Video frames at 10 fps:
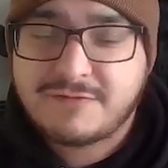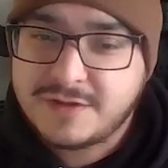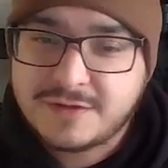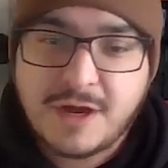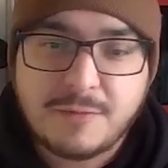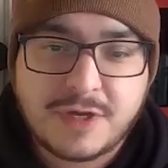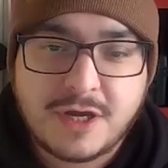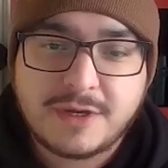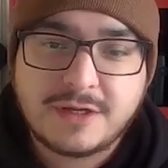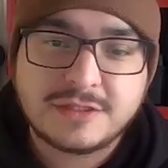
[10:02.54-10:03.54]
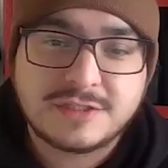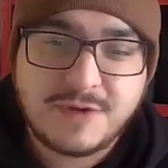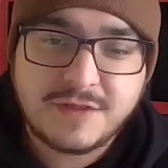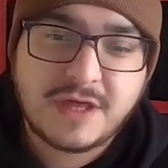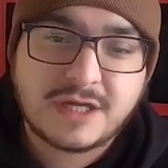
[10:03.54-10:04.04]
another album coming out this
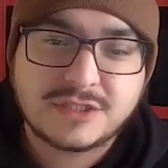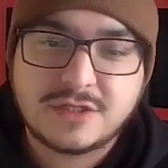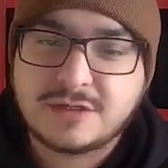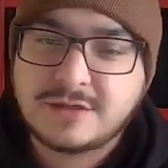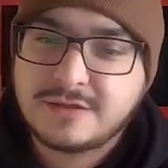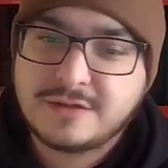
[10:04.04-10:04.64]
month, actually.